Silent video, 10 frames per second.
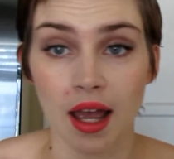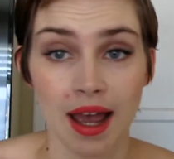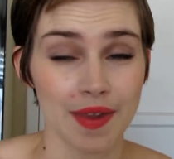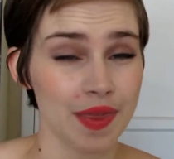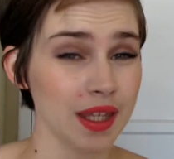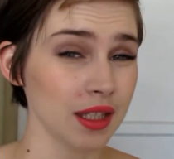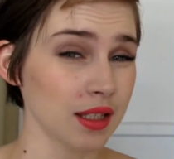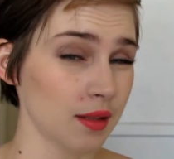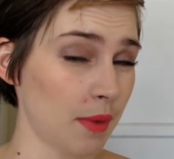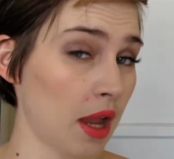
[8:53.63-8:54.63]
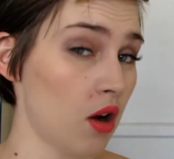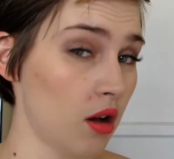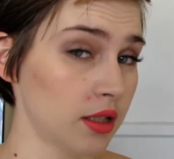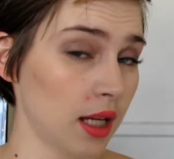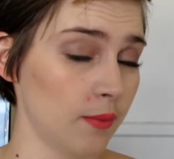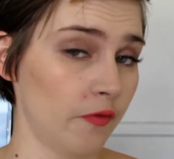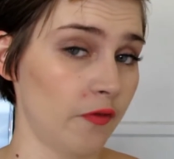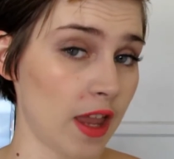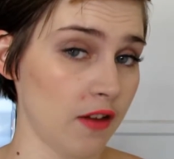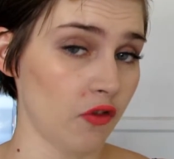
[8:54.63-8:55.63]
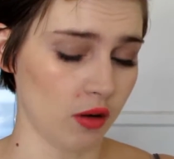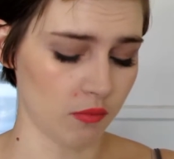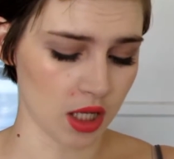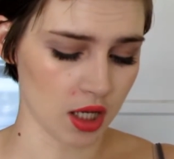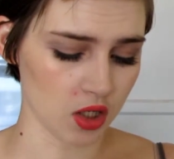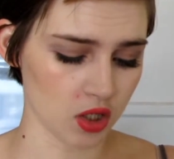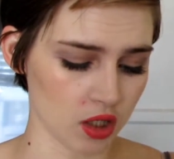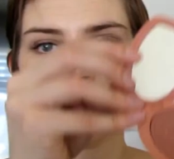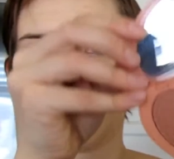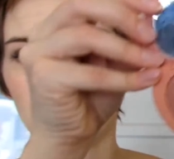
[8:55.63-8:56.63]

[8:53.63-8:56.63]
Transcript: I think this is my all-time favorite blush.